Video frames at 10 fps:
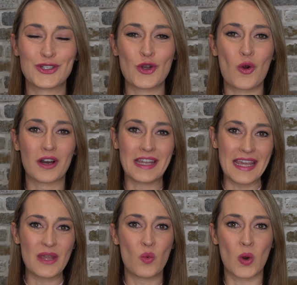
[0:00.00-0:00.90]
your
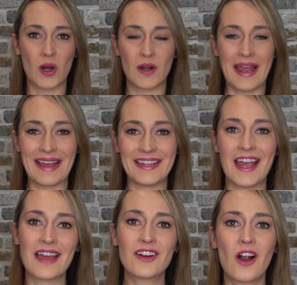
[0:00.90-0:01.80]
keyword and the
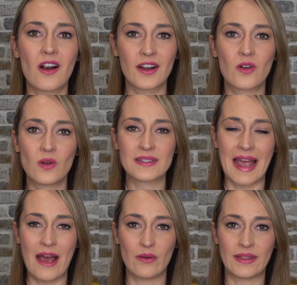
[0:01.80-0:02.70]
other articles
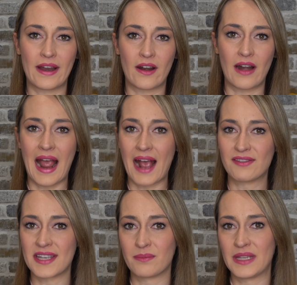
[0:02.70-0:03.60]
out there have
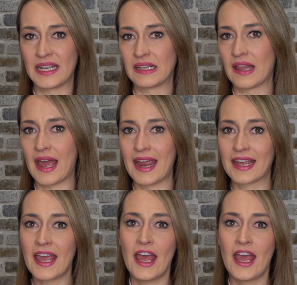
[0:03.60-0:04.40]
something like